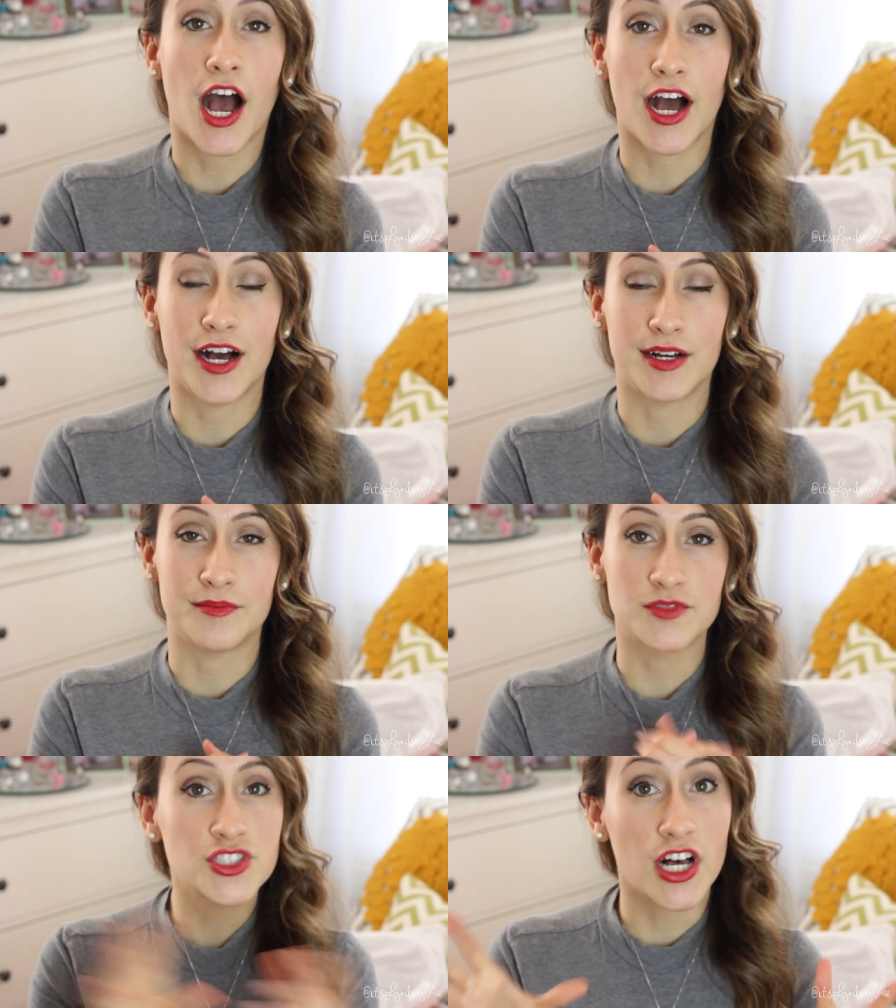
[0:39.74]

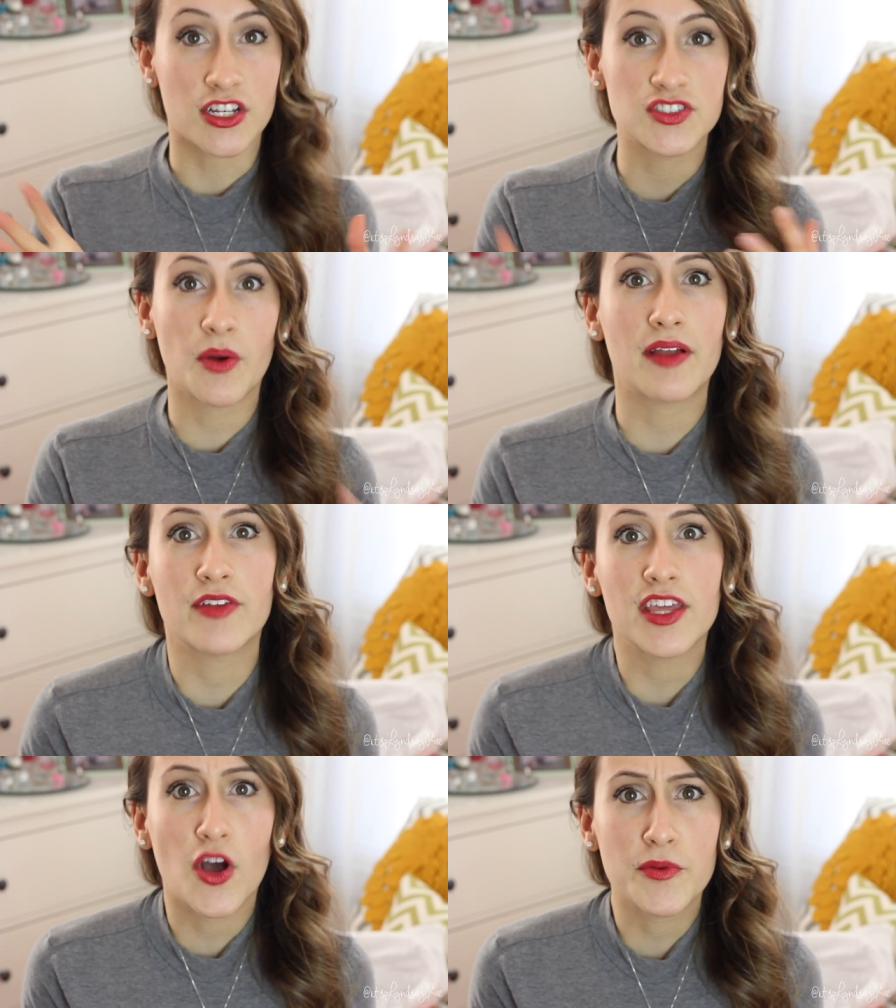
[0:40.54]
um, look. So I
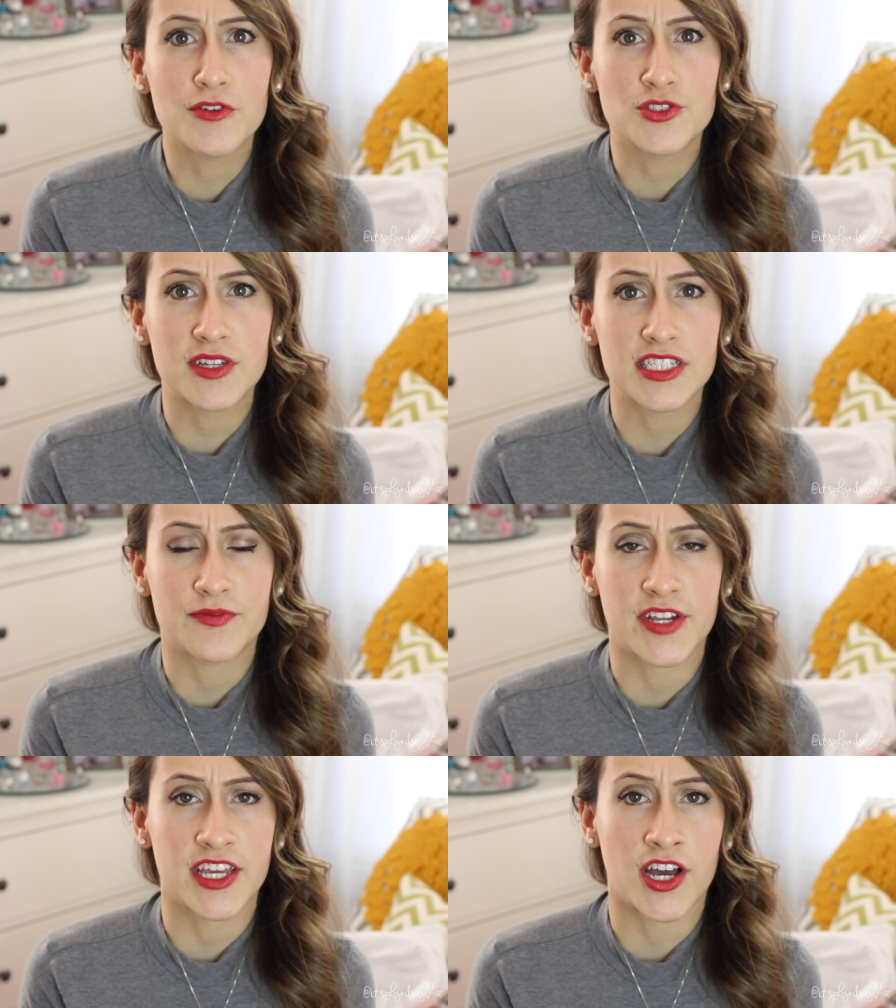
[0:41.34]
really hope you enjoyed
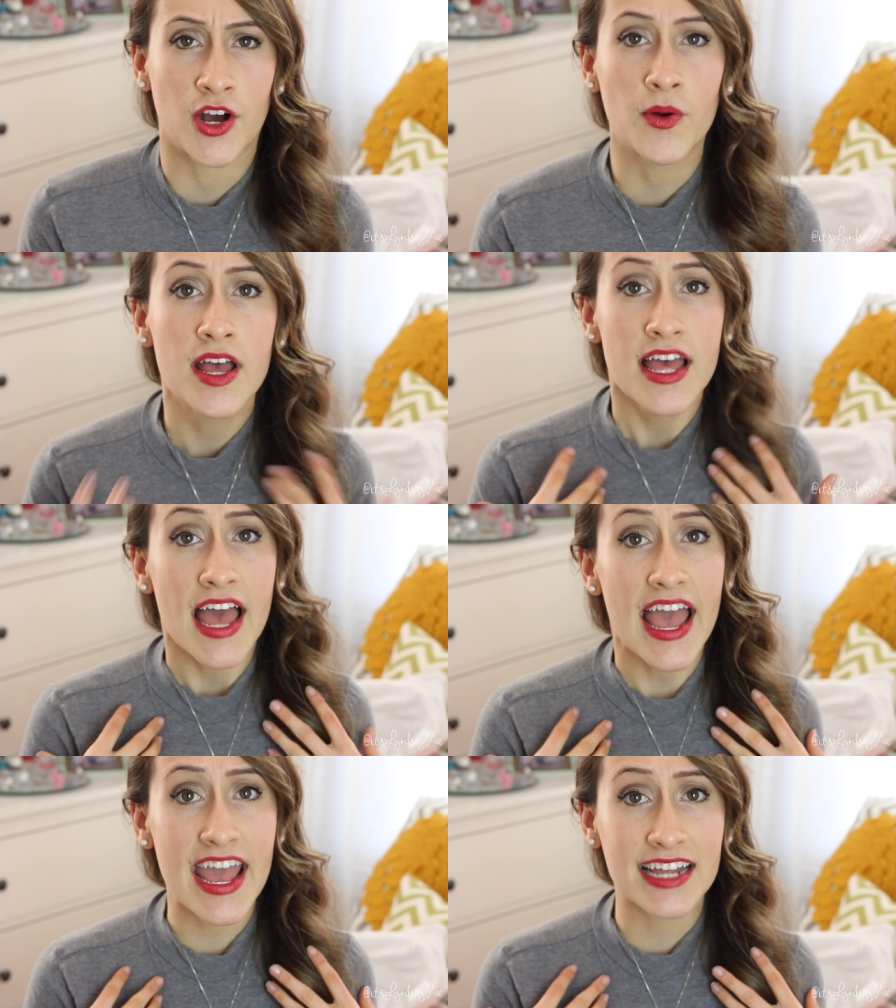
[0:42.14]
this video
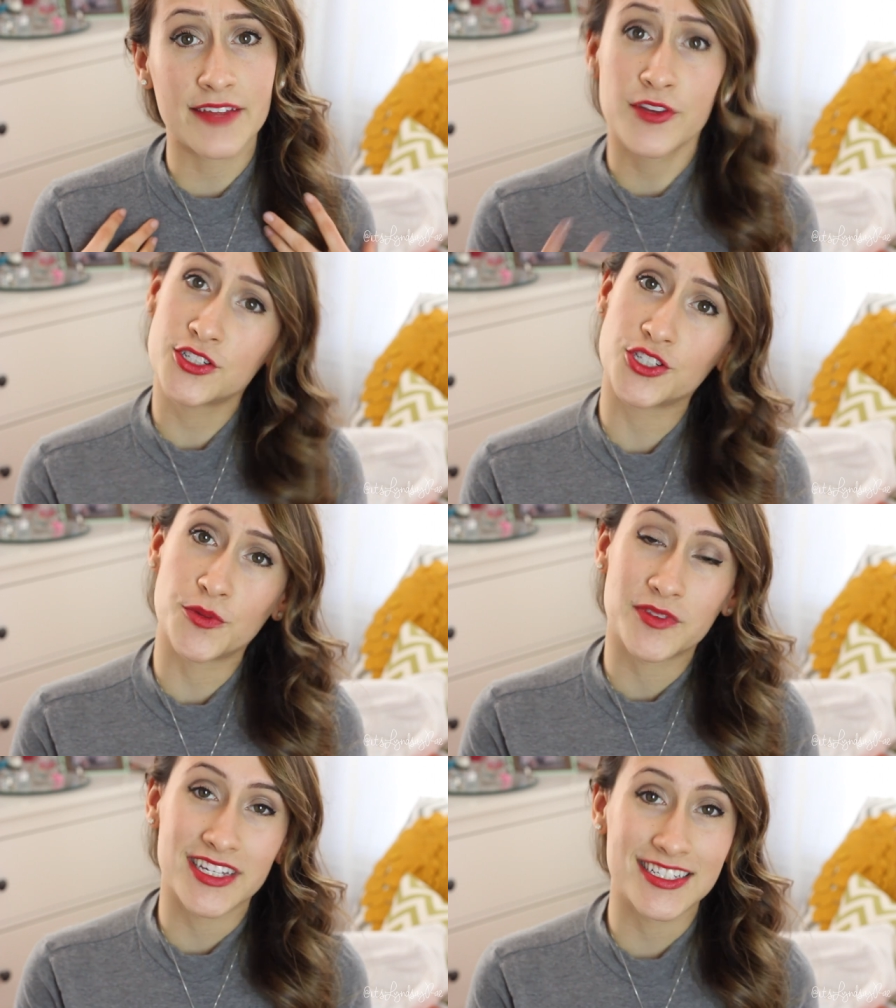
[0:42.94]
and if you
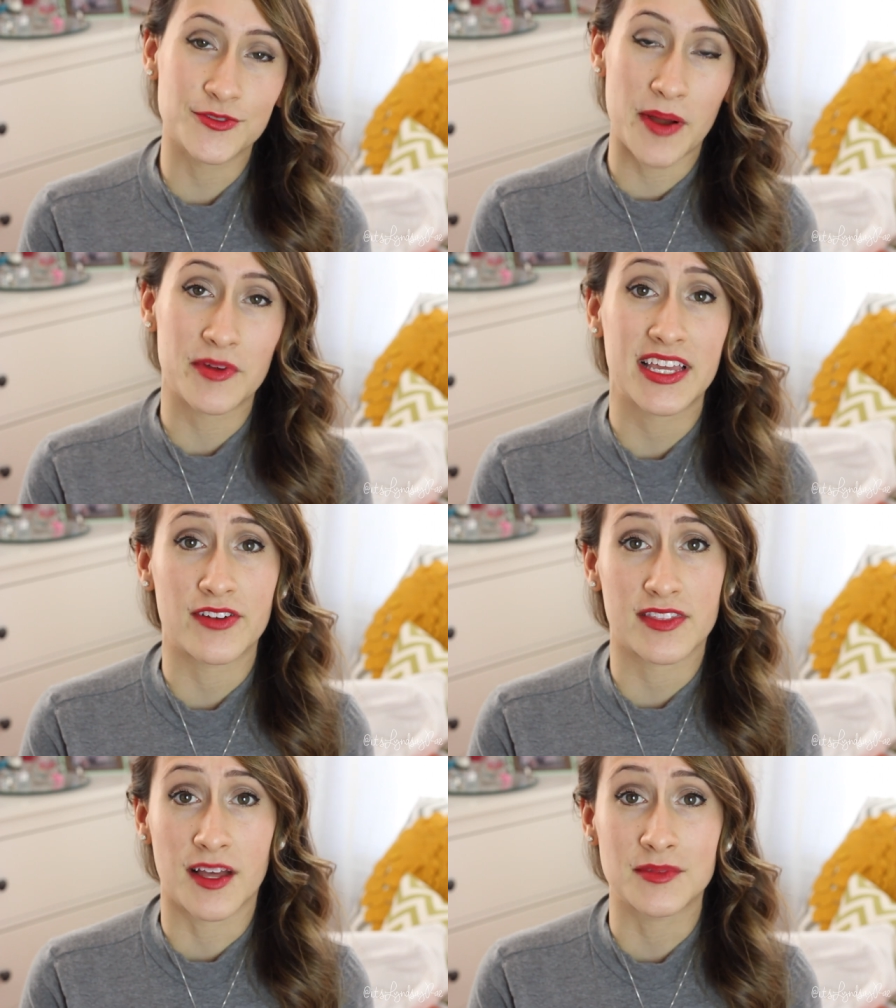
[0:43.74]
do, please remember to
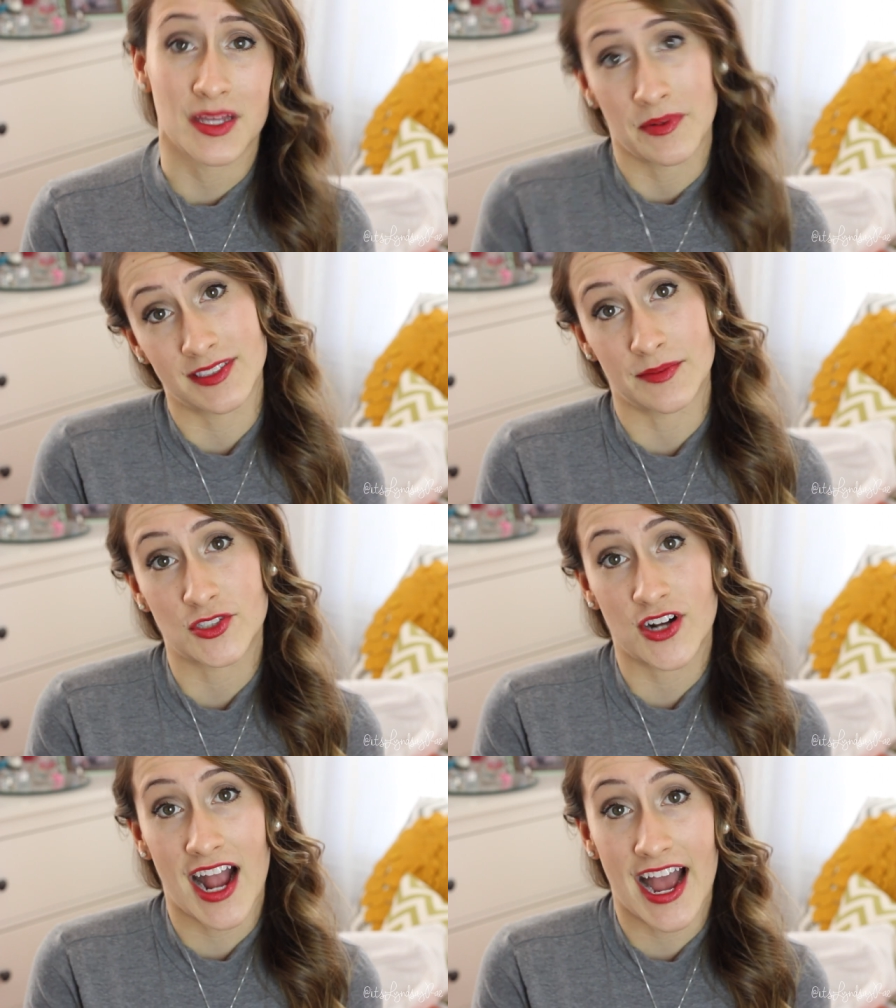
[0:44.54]
give it a thumbs up and
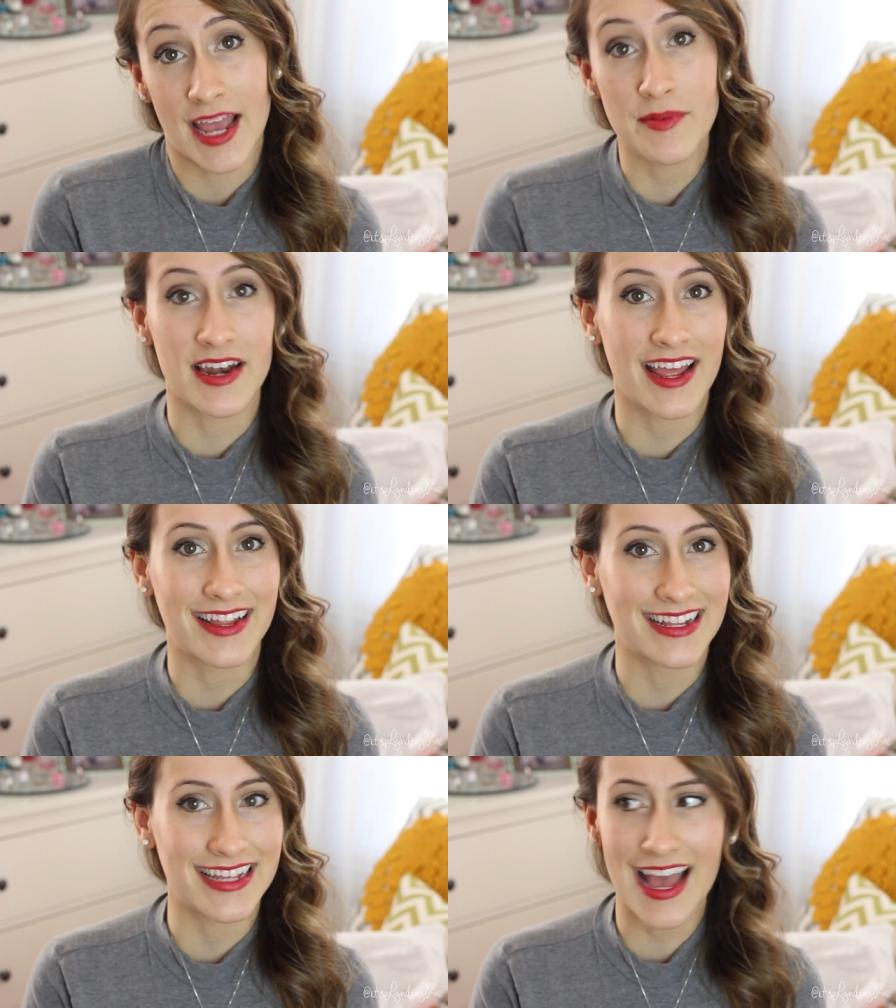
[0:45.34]
subscribe and
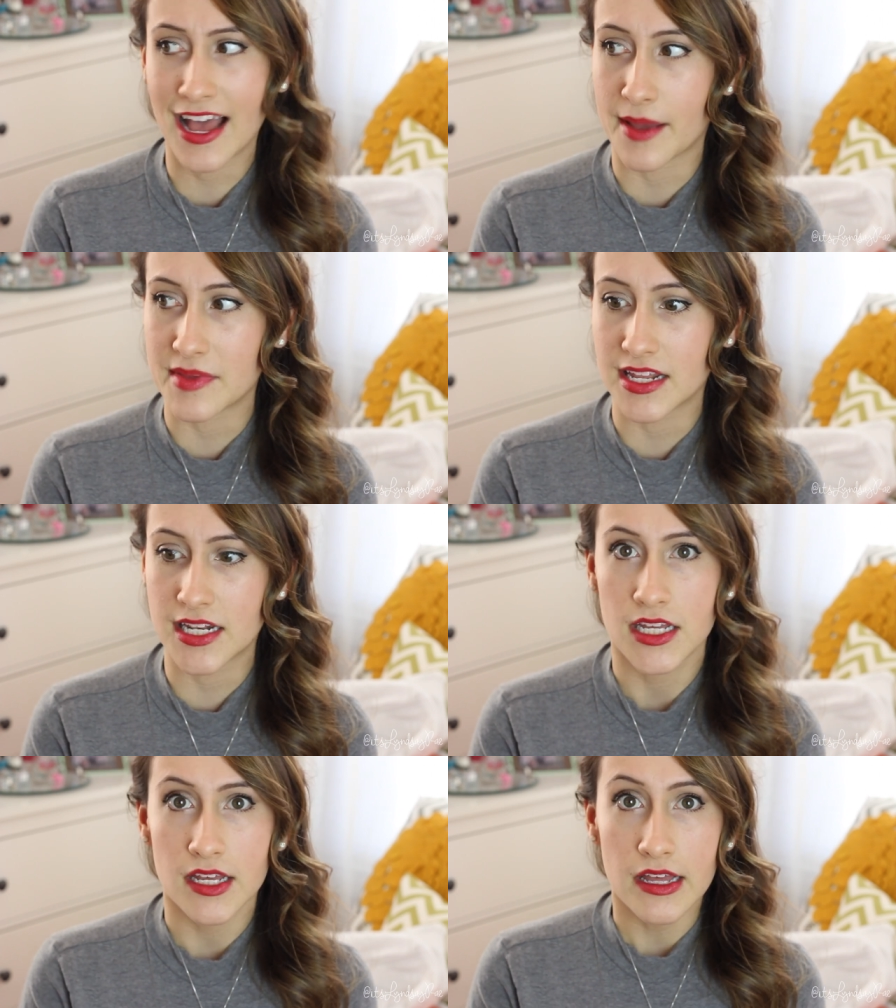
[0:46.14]
I, yeah, I mean,